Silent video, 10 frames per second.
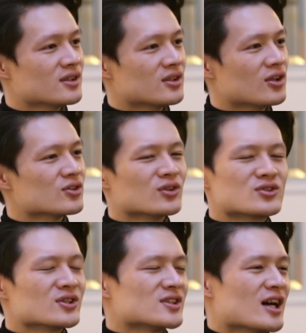not
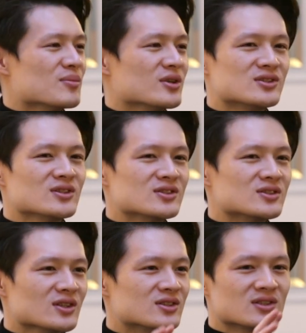just happy.
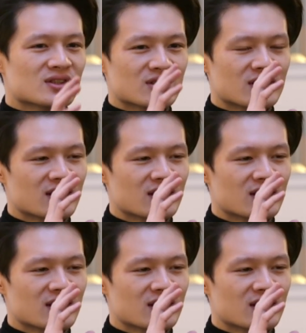It's a